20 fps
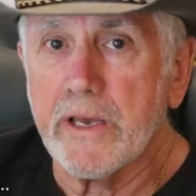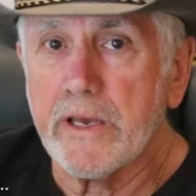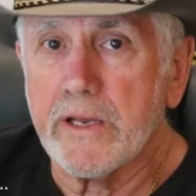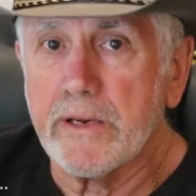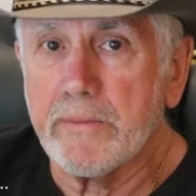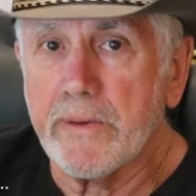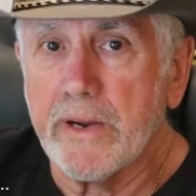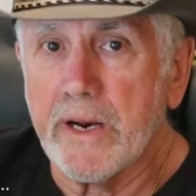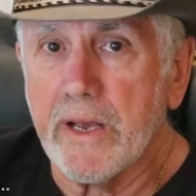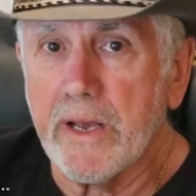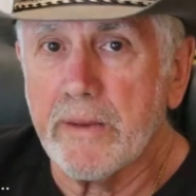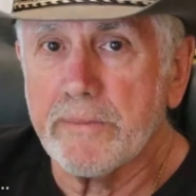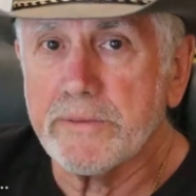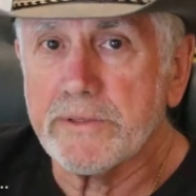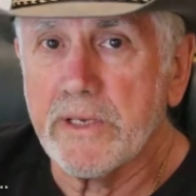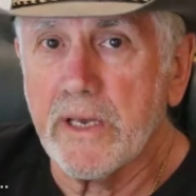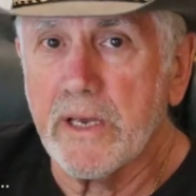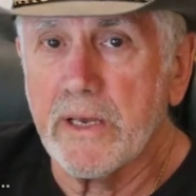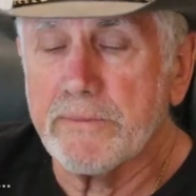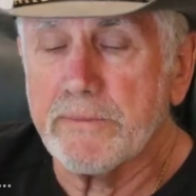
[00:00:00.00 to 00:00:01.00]
again, my name's
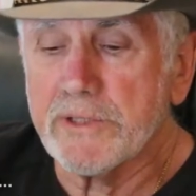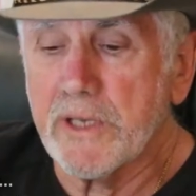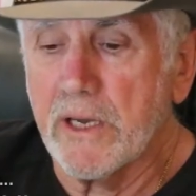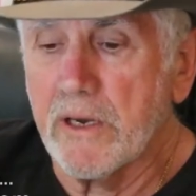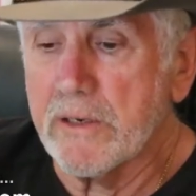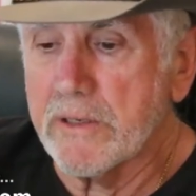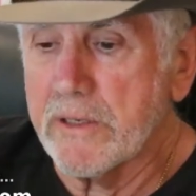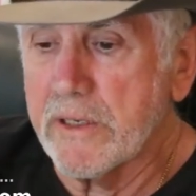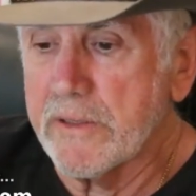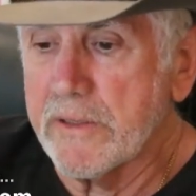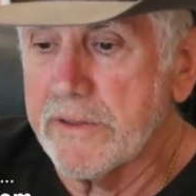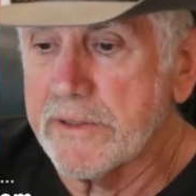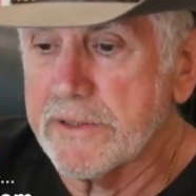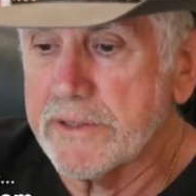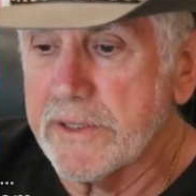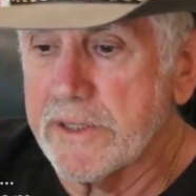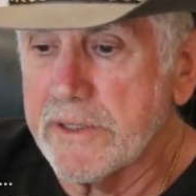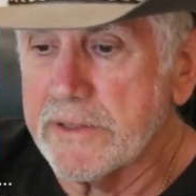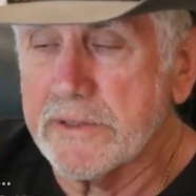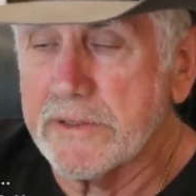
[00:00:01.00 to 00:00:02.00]
Gabe Zolna.
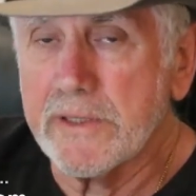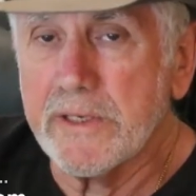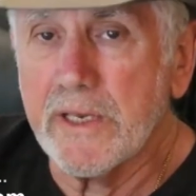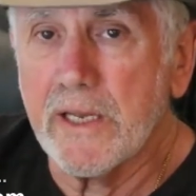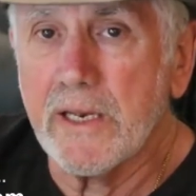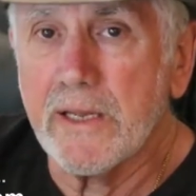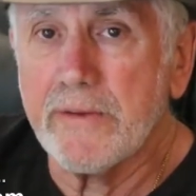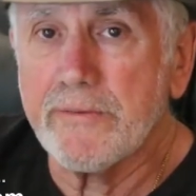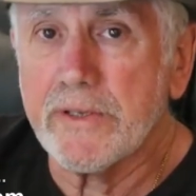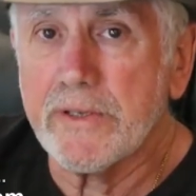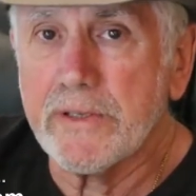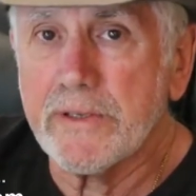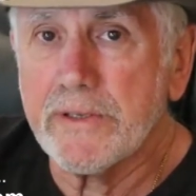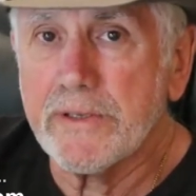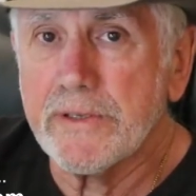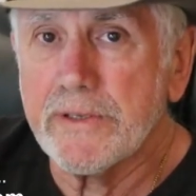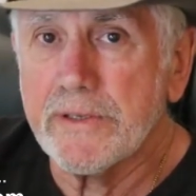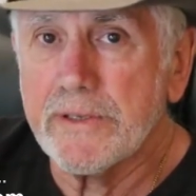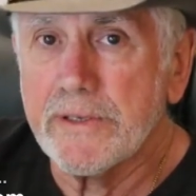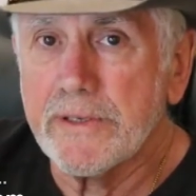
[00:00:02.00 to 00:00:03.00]
This is the
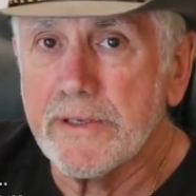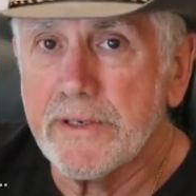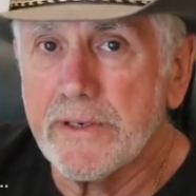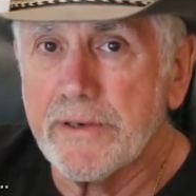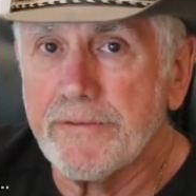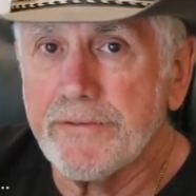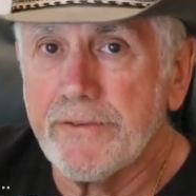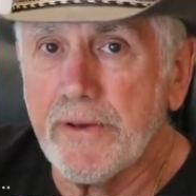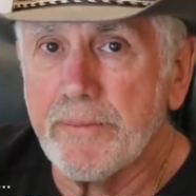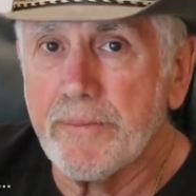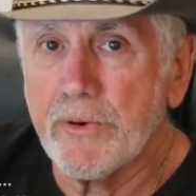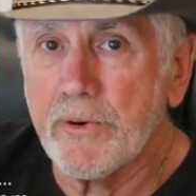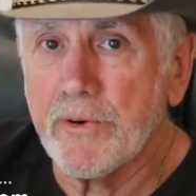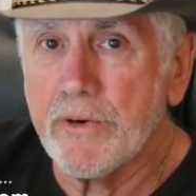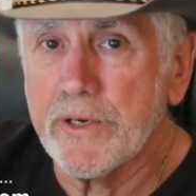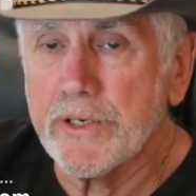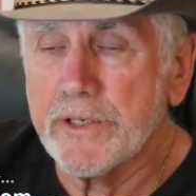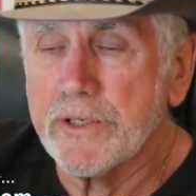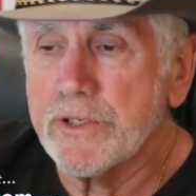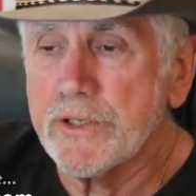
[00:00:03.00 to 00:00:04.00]
11th of
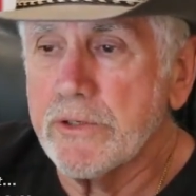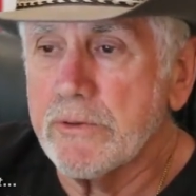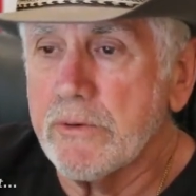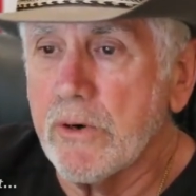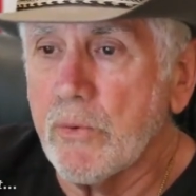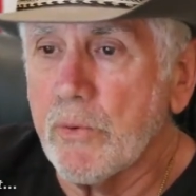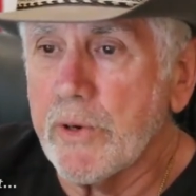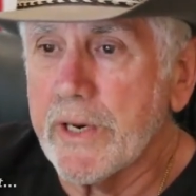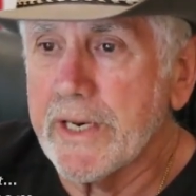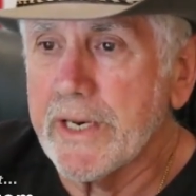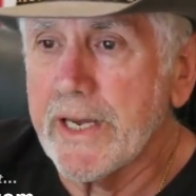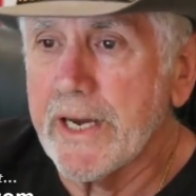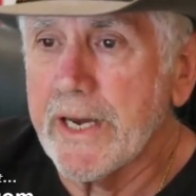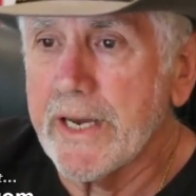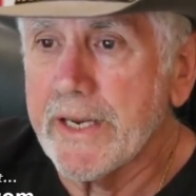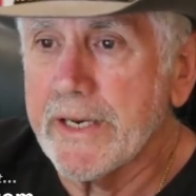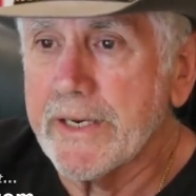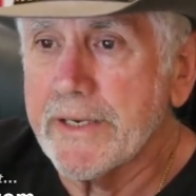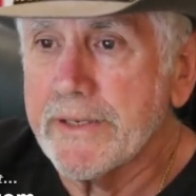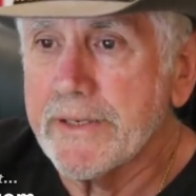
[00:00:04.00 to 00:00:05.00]
February,
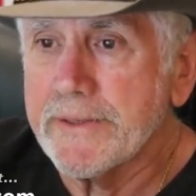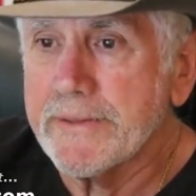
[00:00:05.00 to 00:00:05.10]
2019.